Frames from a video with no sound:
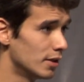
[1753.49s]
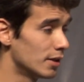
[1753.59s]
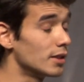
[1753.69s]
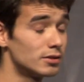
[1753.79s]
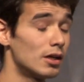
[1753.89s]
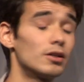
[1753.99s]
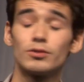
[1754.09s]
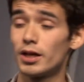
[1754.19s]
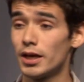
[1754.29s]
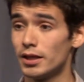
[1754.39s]
That's not
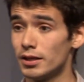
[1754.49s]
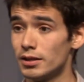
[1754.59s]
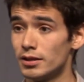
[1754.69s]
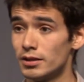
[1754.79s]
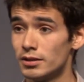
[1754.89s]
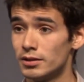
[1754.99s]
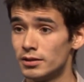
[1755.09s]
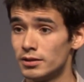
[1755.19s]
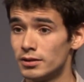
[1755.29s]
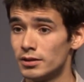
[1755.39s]
okay.
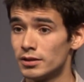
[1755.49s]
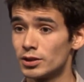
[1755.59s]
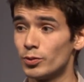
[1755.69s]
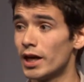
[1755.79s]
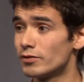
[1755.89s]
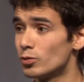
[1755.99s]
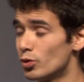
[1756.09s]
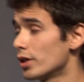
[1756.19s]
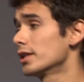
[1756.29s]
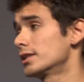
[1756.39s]
So we have to
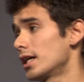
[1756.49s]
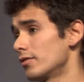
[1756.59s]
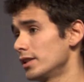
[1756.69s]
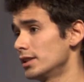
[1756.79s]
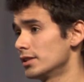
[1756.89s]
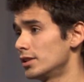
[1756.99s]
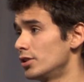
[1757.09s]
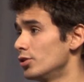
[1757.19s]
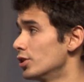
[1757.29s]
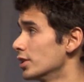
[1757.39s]
work inside of these
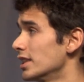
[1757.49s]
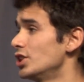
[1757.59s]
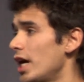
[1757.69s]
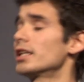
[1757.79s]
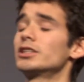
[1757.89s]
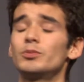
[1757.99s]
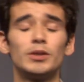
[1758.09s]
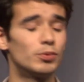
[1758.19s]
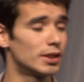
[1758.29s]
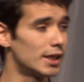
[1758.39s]
institutions and challenge
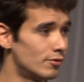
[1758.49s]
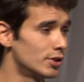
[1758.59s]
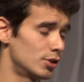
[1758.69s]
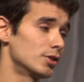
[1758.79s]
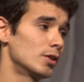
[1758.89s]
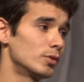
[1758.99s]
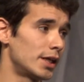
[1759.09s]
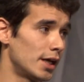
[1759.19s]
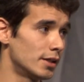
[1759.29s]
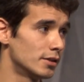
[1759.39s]
people at every turn that we
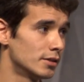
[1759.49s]
can.